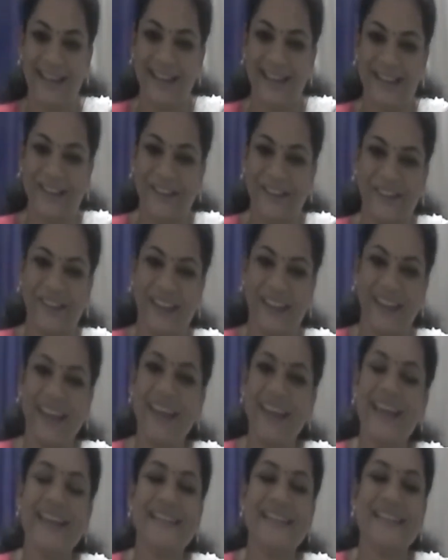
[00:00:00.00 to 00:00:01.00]

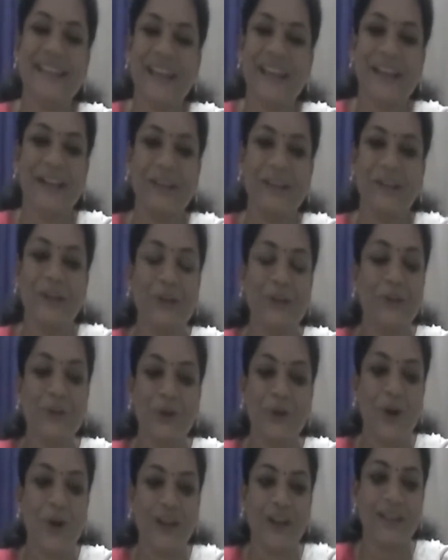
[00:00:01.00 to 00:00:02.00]
Okay, children do
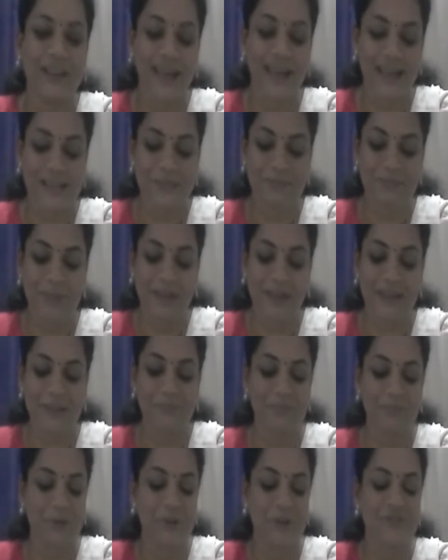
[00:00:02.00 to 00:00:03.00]
not expect
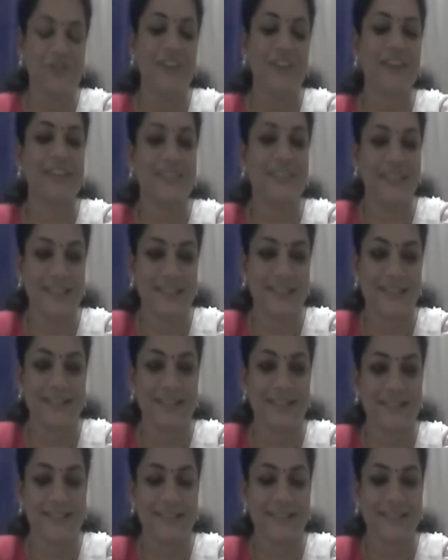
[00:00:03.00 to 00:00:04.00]
perfect
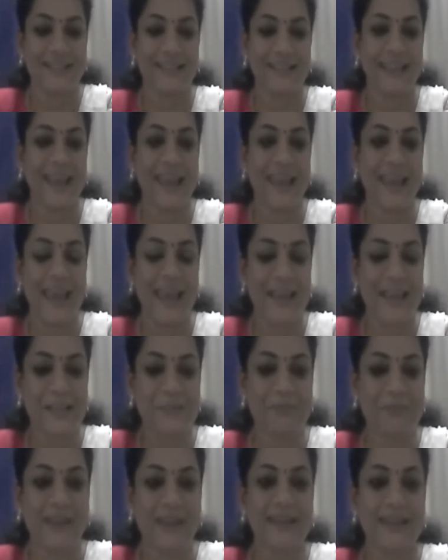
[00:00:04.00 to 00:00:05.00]
teachers. They
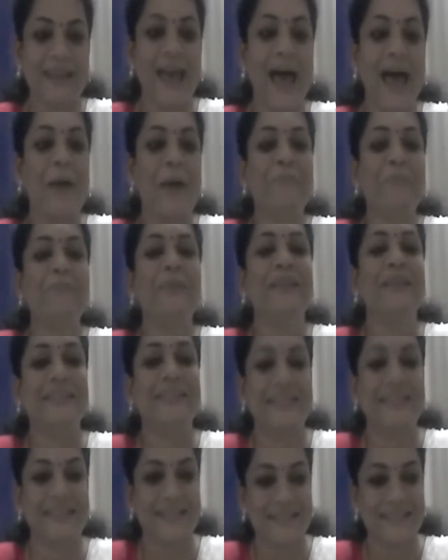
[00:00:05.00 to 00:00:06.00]
expect happy
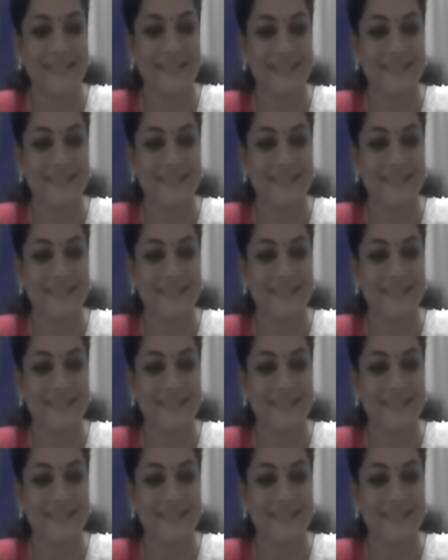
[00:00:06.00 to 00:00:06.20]
teachers.